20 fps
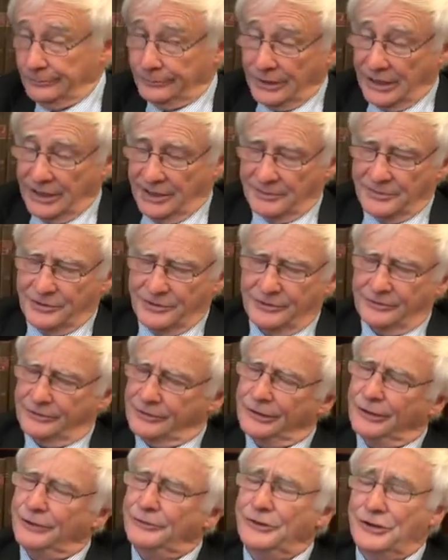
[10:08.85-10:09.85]
perhaps
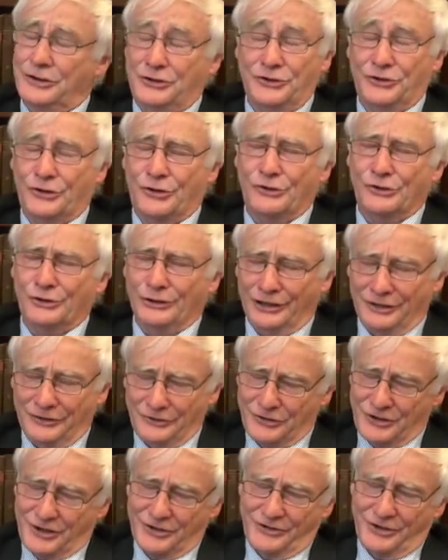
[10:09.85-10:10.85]
of historical
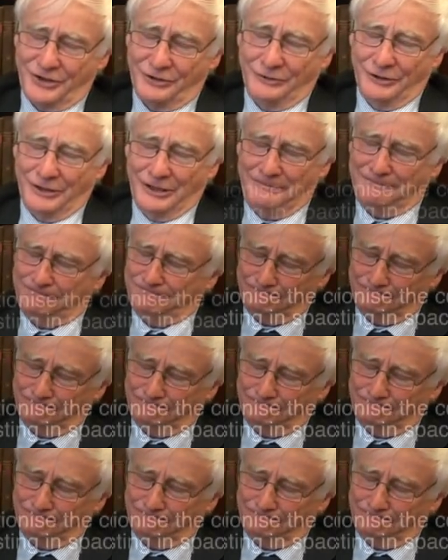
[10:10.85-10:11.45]
interest only.